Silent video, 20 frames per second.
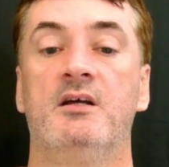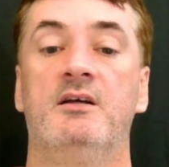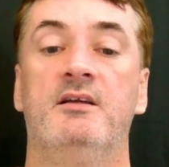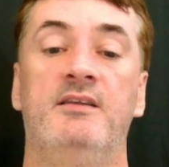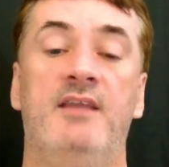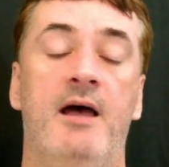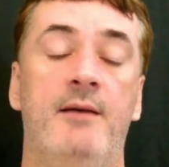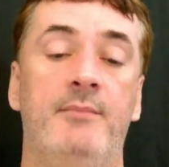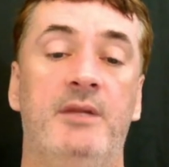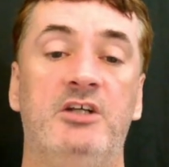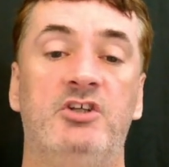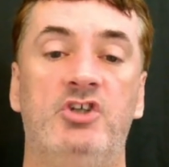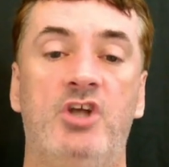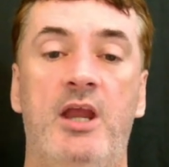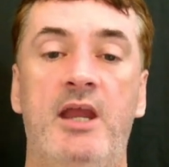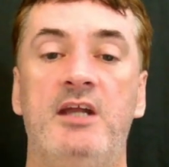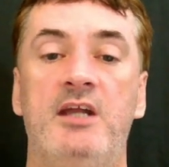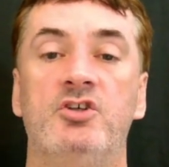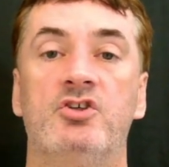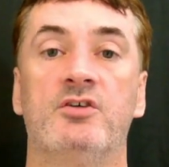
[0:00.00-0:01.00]
That may
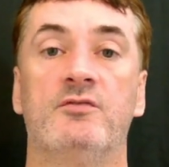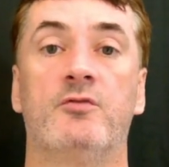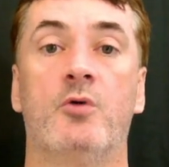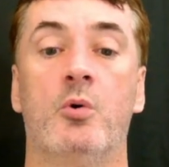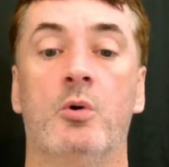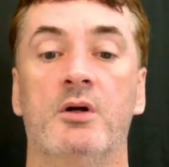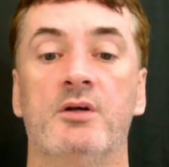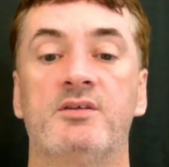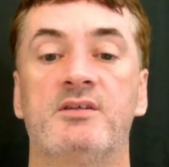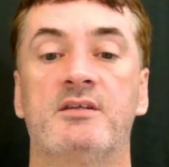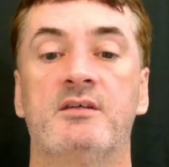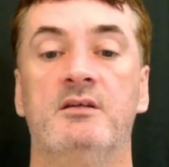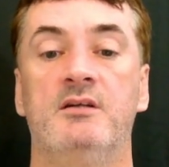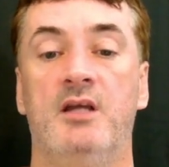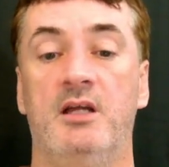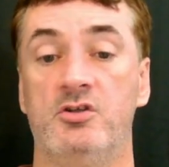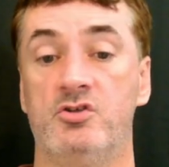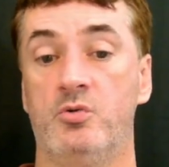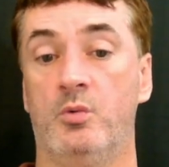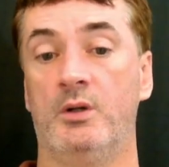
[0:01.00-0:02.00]
change, of course,
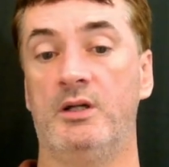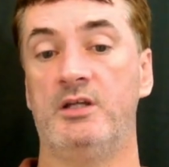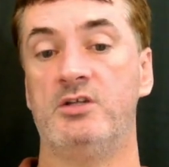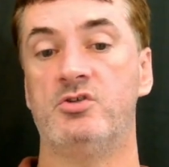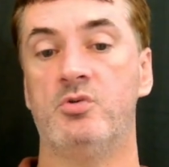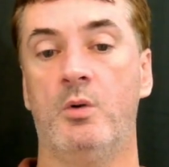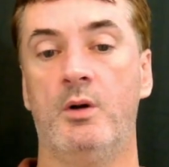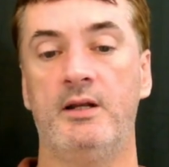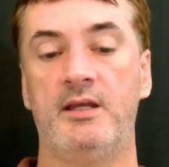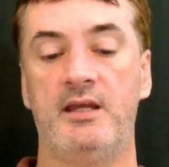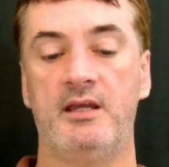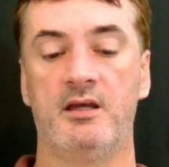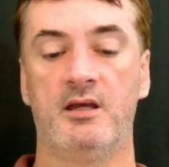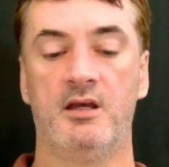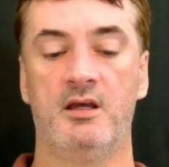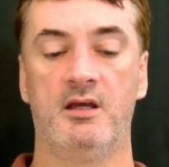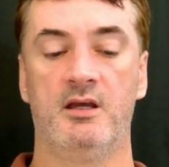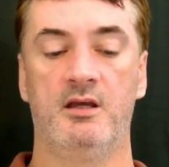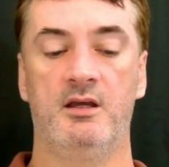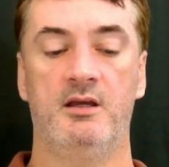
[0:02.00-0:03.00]
in 2020.
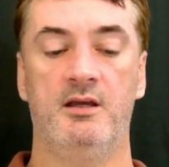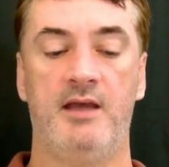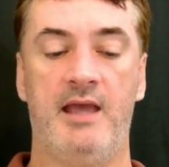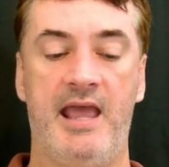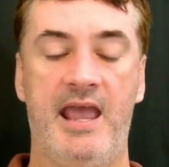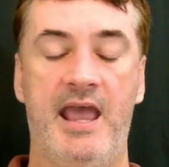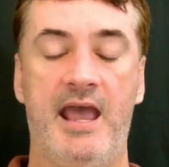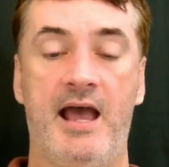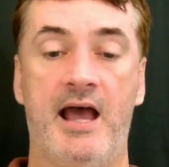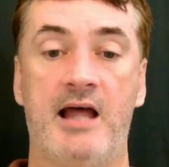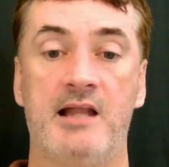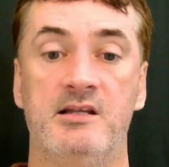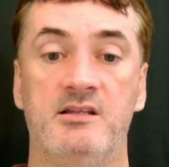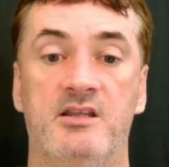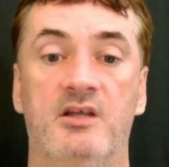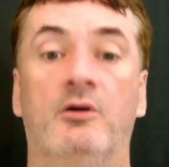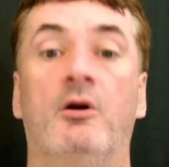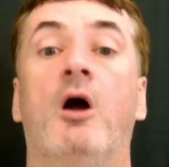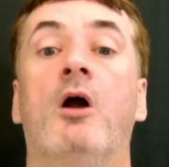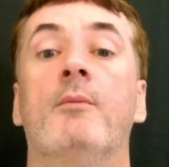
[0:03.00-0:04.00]
And
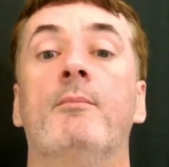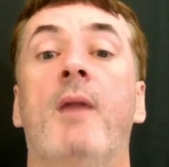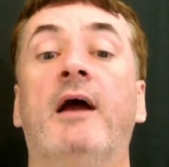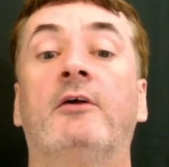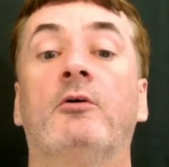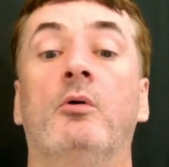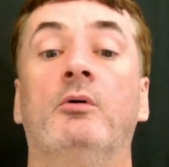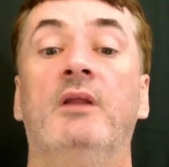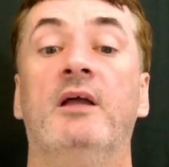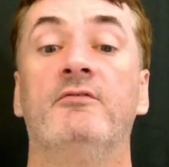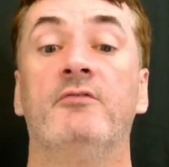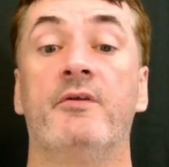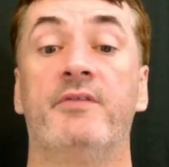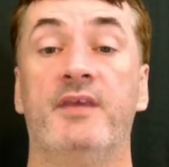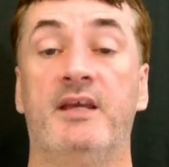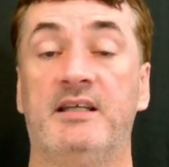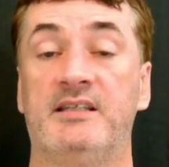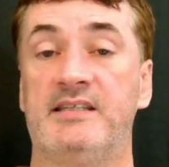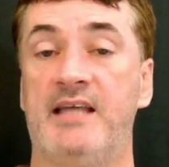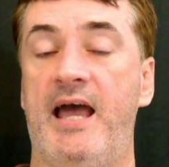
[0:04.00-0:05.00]
there are micro-level
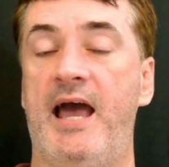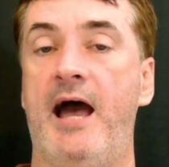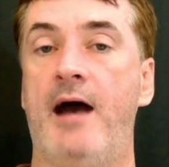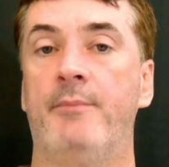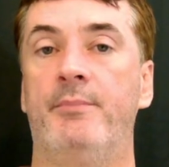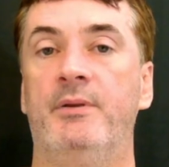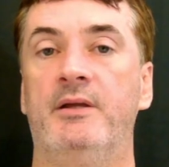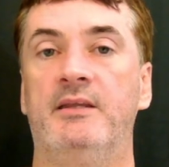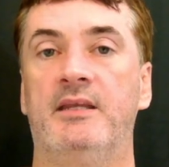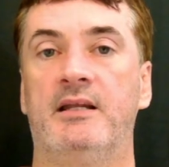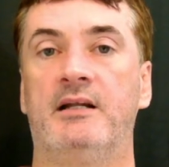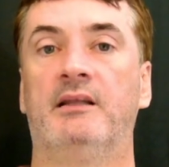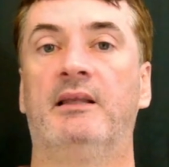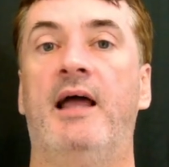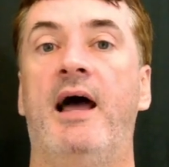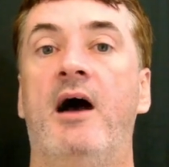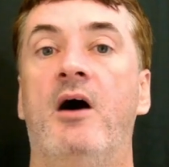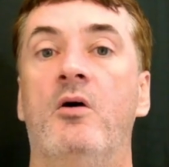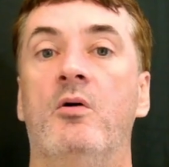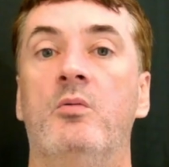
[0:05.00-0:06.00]
things that happen that
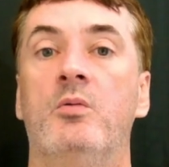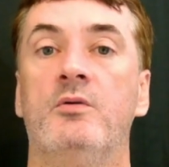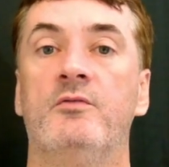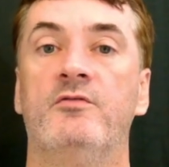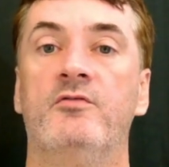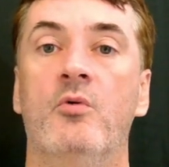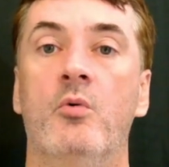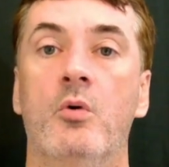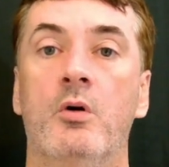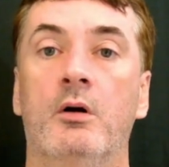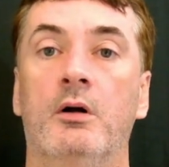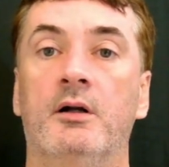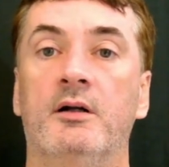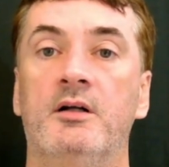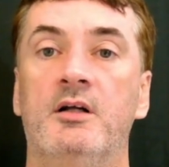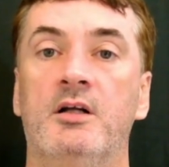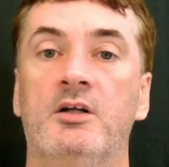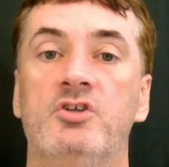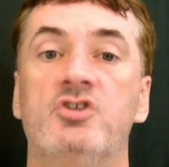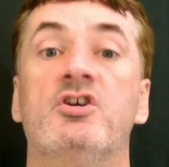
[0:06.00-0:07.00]
allow for
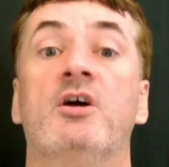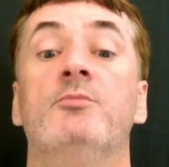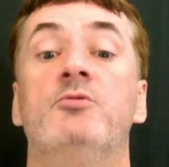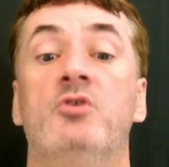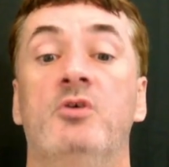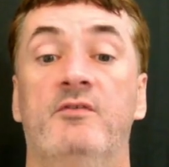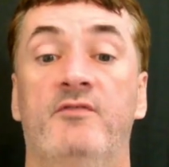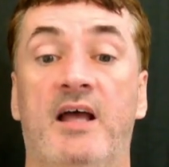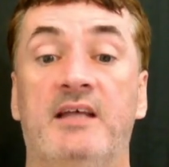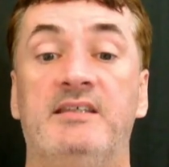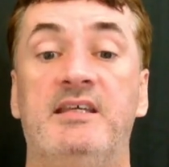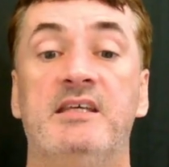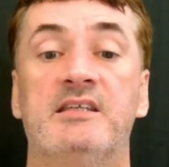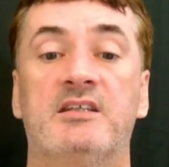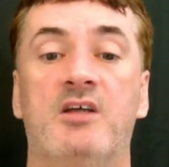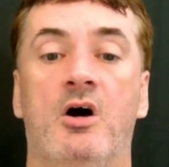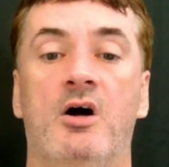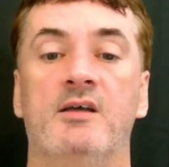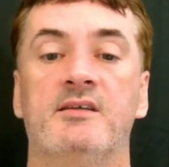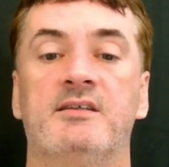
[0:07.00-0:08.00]
Trump to advance his
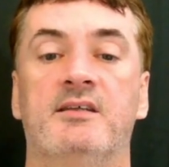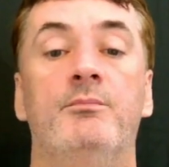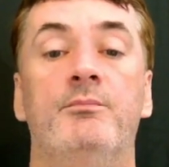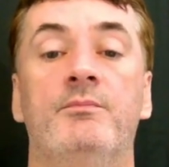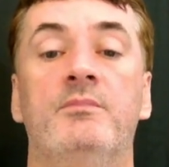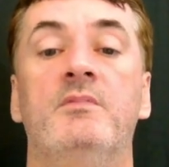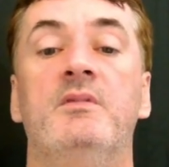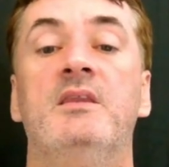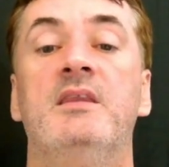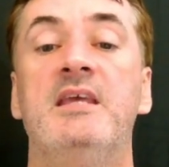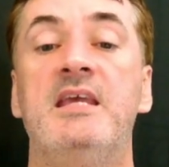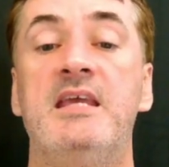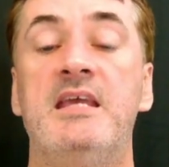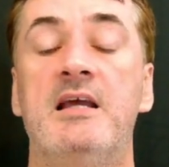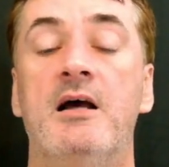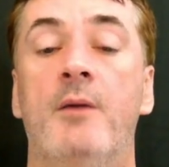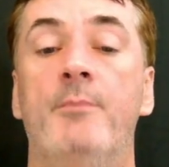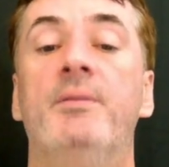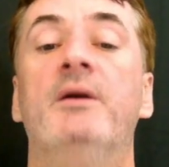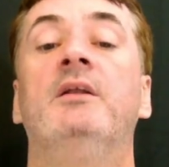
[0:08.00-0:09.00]
cause, like the
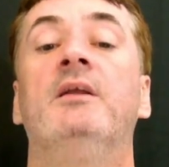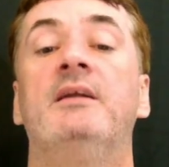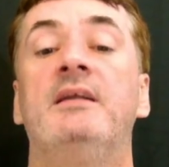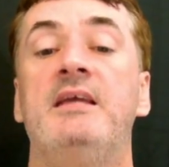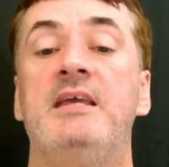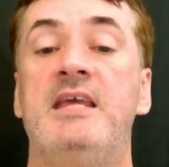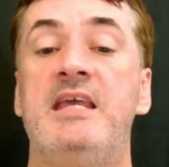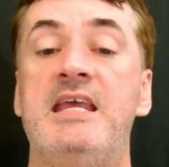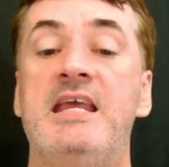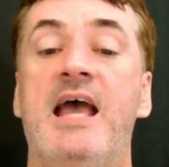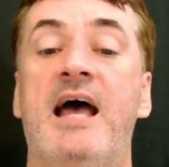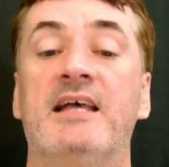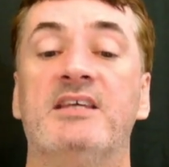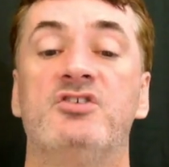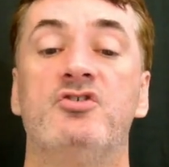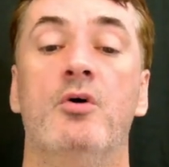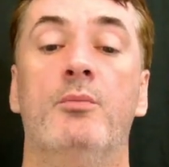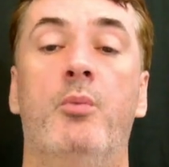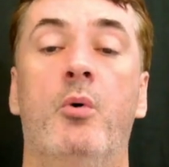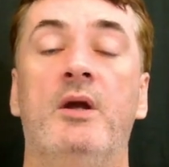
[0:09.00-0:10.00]
ability he has
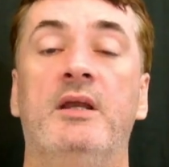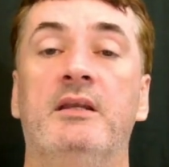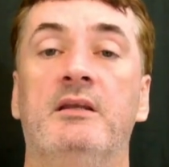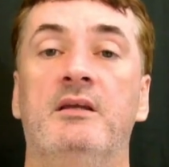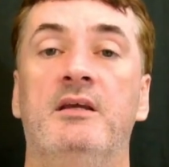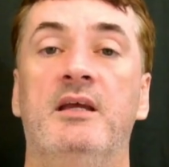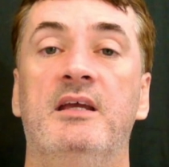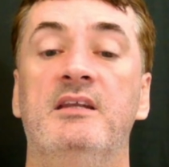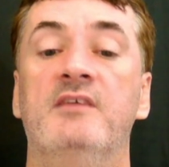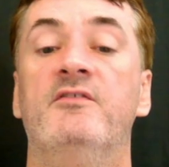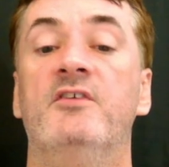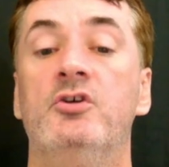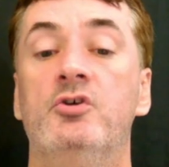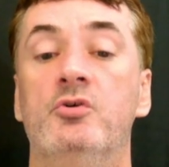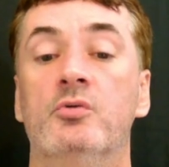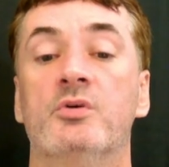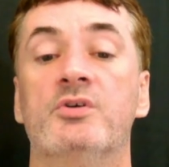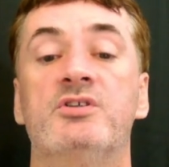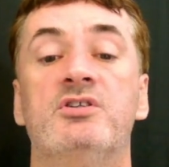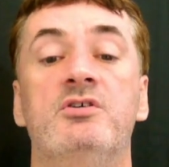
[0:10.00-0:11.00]
to appoint
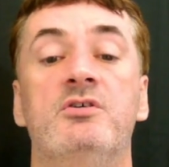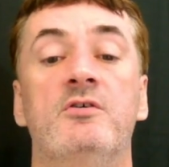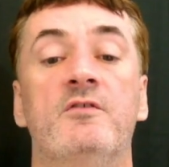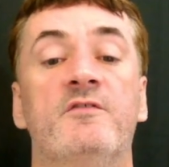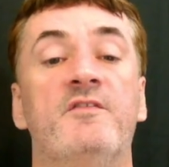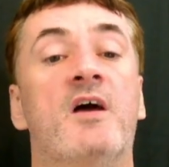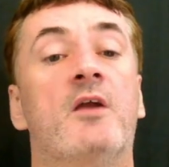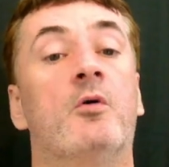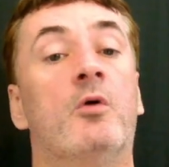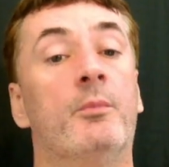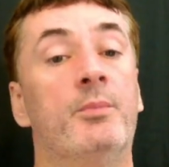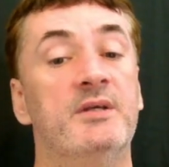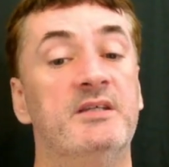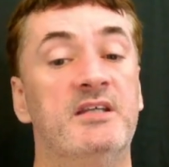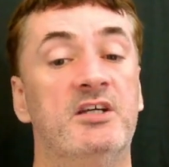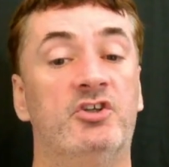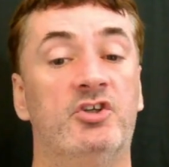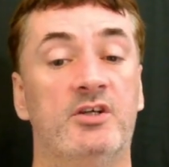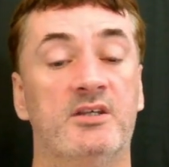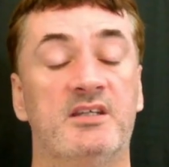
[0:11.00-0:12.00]
individuals to federal
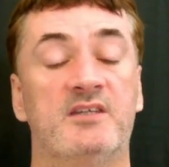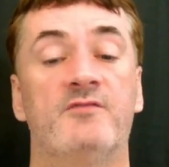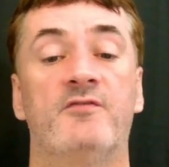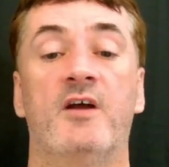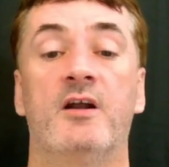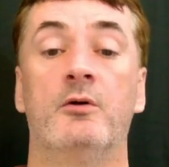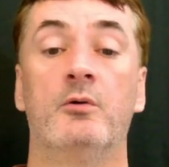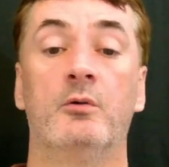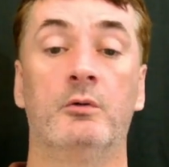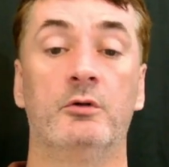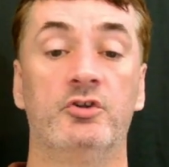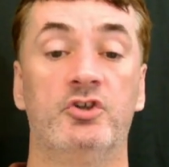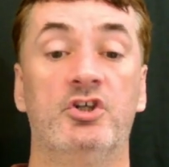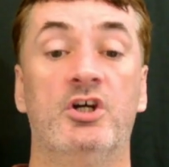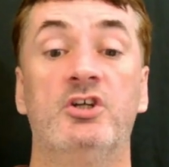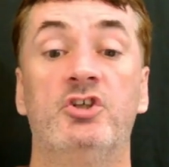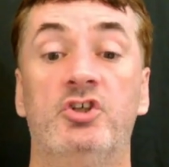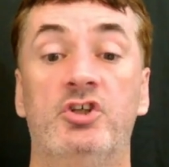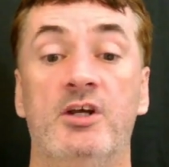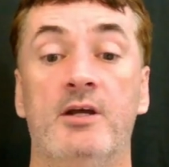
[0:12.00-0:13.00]
positions, federal
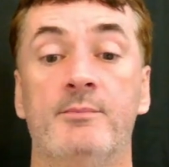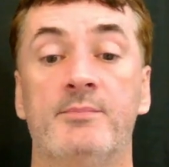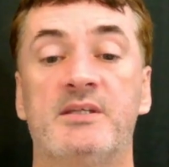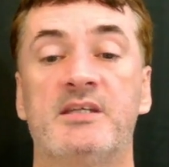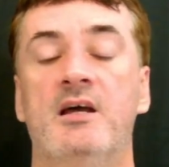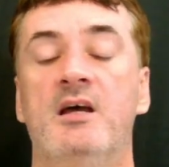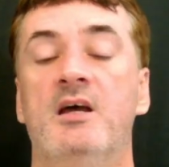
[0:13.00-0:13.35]
judgeships,